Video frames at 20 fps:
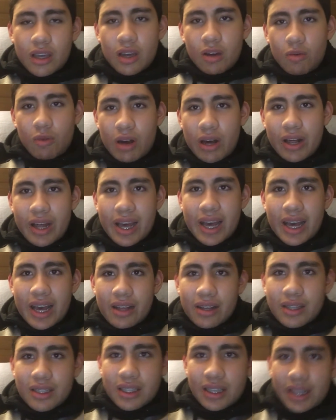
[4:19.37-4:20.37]
while
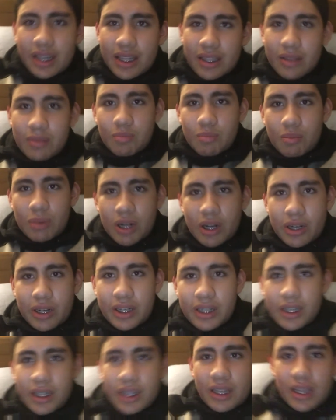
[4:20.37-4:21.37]
Alex and
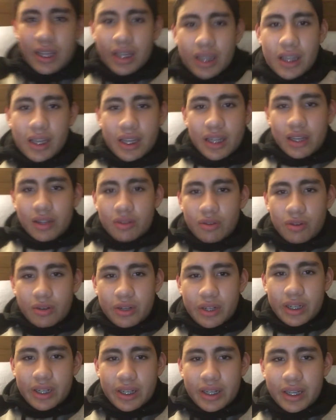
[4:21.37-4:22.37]
Marty and
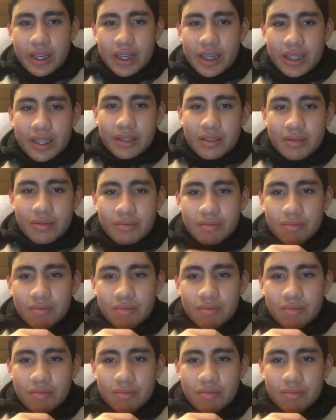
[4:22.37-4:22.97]
Gloria and